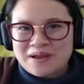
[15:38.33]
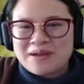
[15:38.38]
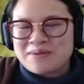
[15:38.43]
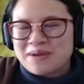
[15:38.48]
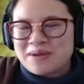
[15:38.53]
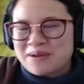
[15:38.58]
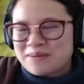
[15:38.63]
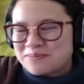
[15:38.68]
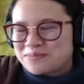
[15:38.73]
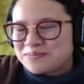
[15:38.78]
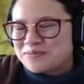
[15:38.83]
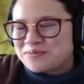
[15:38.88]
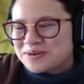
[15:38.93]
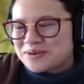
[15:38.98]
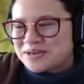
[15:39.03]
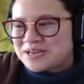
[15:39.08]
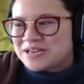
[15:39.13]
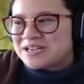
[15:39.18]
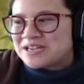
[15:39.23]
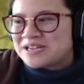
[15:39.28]
I'm
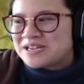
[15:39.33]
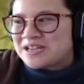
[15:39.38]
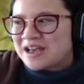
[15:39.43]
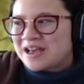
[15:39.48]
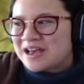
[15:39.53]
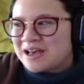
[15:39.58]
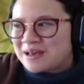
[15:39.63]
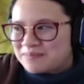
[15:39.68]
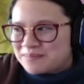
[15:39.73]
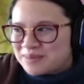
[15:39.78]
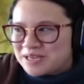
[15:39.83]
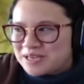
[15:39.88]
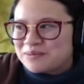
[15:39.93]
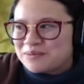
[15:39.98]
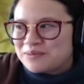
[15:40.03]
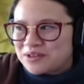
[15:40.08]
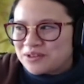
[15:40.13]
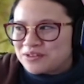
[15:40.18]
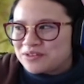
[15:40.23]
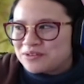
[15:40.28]
pretty happy
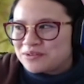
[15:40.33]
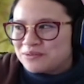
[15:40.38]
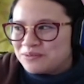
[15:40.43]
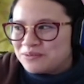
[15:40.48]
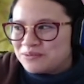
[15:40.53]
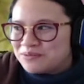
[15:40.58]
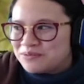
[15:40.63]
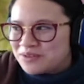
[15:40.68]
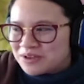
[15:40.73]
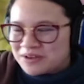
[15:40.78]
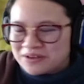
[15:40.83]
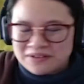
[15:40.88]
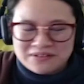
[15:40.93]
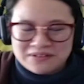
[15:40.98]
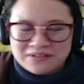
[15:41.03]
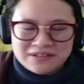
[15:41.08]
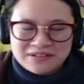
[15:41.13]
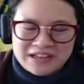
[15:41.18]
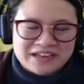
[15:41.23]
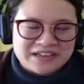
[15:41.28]
with the
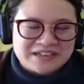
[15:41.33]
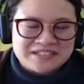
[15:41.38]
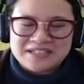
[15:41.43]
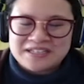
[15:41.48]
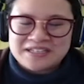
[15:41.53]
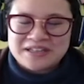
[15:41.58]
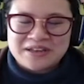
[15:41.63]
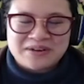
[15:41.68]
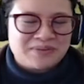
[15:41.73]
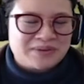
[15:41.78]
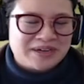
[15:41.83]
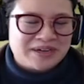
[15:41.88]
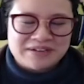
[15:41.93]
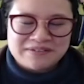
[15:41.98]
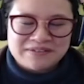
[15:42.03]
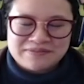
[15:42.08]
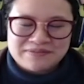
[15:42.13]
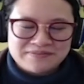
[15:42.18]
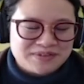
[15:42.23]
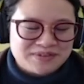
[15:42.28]
legacy that
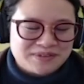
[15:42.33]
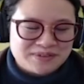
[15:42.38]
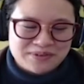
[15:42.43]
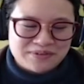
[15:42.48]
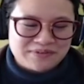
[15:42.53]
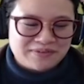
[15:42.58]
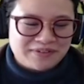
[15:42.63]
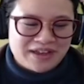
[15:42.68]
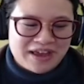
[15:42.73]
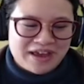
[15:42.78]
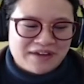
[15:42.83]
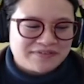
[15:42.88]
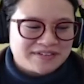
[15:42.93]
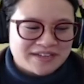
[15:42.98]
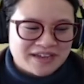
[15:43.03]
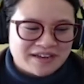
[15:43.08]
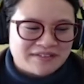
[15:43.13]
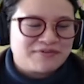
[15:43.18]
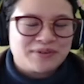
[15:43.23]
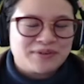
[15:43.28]
we've sort of left
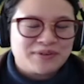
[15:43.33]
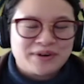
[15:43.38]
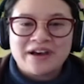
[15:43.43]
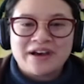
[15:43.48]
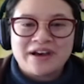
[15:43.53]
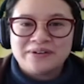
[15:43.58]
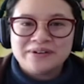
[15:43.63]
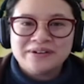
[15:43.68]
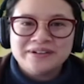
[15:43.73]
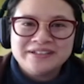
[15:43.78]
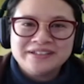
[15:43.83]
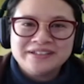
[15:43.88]
at, for now.